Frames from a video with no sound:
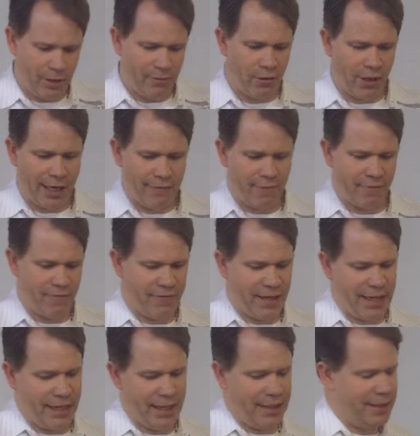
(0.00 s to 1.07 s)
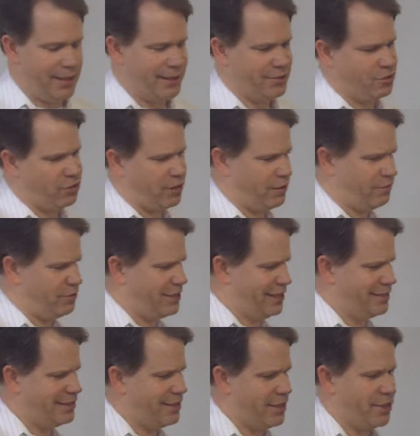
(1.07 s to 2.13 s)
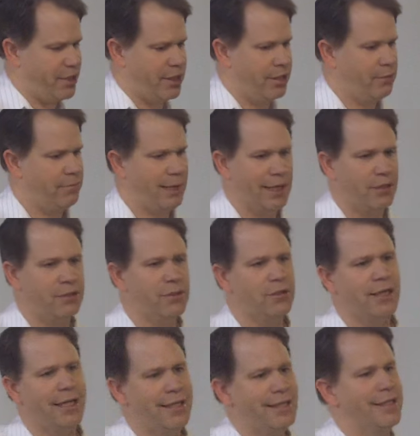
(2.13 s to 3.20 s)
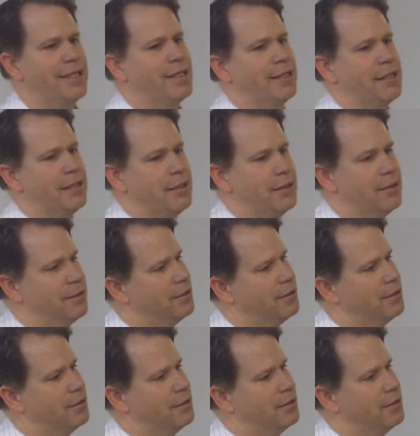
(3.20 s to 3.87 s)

We will have a vague and sort of distant theoretical idea